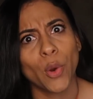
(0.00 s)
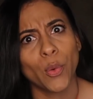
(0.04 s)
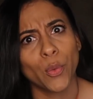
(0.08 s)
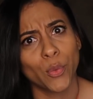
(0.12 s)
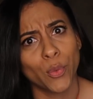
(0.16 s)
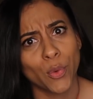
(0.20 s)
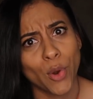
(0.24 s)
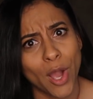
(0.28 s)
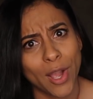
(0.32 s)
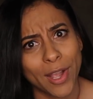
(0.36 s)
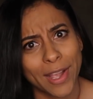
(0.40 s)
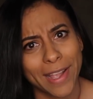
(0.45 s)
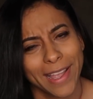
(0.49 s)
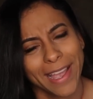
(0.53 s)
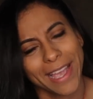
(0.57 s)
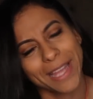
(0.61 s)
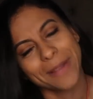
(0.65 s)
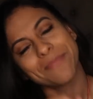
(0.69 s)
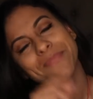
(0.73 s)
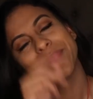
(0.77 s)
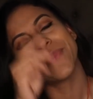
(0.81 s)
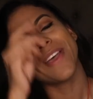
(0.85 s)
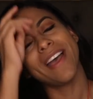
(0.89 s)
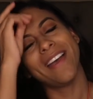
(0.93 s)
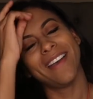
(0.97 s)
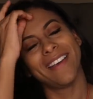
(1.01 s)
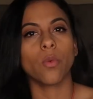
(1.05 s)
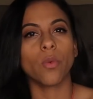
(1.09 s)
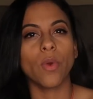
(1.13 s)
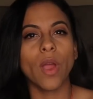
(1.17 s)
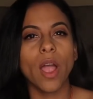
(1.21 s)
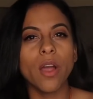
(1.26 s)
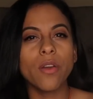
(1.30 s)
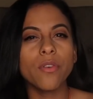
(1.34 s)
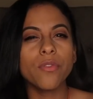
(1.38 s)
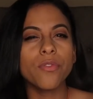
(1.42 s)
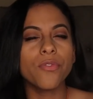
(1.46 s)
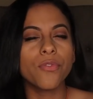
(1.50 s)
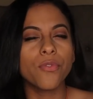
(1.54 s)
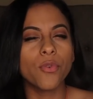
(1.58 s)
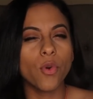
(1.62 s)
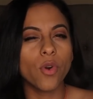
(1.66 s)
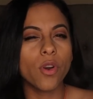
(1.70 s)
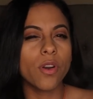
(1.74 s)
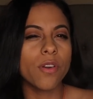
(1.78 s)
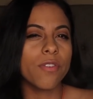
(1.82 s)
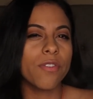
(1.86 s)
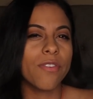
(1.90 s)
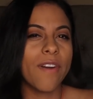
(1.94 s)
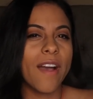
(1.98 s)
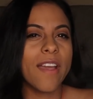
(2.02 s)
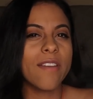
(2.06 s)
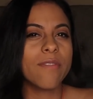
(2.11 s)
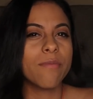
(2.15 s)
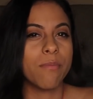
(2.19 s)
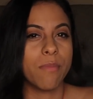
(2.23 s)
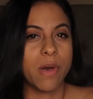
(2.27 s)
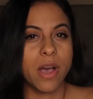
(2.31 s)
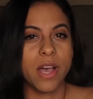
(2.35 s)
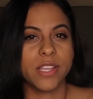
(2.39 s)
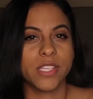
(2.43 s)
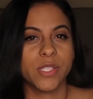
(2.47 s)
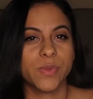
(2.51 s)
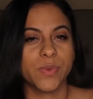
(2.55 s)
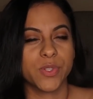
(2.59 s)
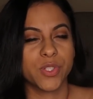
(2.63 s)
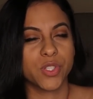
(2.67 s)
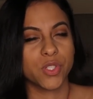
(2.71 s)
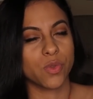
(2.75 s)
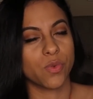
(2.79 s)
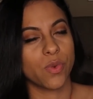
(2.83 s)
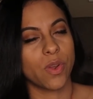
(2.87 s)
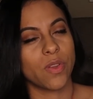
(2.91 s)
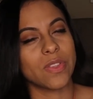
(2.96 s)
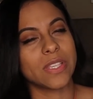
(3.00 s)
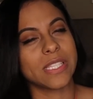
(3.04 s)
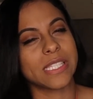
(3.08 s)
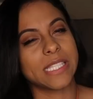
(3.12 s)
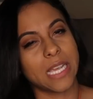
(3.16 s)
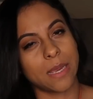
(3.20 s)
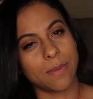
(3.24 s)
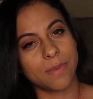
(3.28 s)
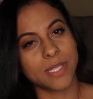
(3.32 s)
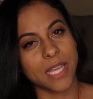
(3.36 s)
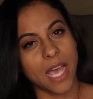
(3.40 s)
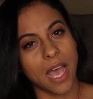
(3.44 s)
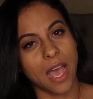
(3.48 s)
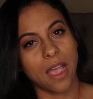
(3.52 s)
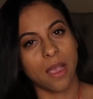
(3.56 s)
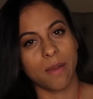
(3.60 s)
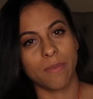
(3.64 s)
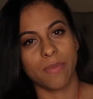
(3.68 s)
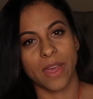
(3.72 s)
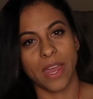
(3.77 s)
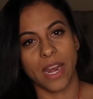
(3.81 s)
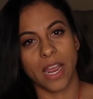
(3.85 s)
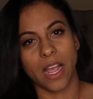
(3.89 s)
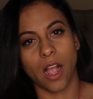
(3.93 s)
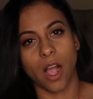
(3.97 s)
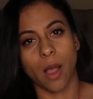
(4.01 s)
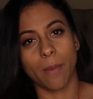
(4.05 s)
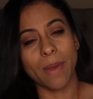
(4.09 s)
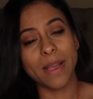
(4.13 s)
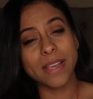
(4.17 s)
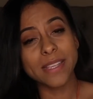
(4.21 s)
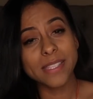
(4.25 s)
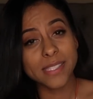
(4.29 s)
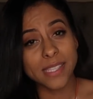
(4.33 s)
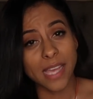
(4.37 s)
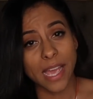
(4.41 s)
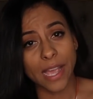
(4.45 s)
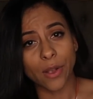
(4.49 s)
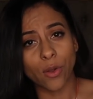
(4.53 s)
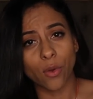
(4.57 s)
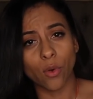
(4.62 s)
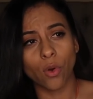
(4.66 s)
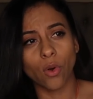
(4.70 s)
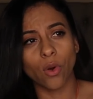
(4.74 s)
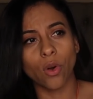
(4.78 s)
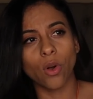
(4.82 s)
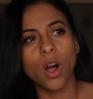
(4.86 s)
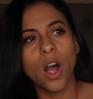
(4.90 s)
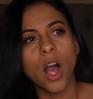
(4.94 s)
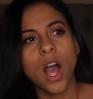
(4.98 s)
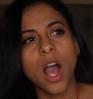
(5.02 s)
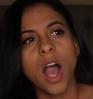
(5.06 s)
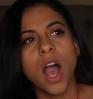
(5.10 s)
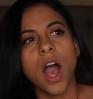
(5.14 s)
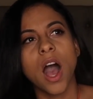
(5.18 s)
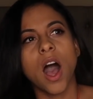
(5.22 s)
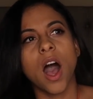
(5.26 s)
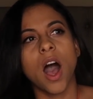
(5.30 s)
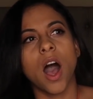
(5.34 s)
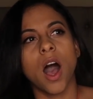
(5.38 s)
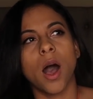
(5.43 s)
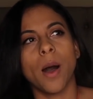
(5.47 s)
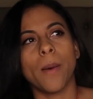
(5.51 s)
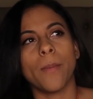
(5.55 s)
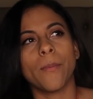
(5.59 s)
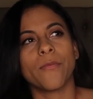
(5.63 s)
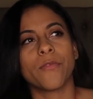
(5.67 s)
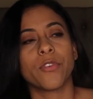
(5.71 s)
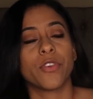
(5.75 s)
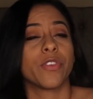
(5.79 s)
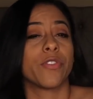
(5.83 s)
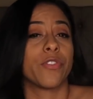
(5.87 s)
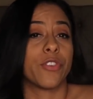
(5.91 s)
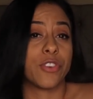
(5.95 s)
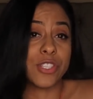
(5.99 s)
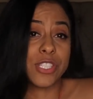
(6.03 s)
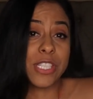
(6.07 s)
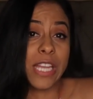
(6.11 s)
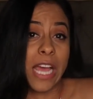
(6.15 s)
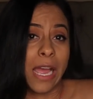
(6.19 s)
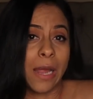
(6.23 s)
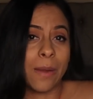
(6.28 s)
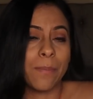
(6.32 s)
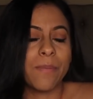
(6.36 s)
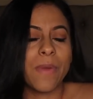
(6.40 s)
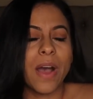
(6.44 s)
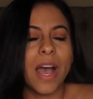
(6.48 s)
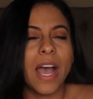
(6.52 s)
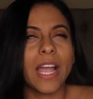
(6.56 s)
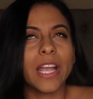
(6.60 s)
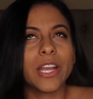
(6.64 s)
Wrong again. Around 4 or 5 months, which is around the same time that I got my cycle for the first time,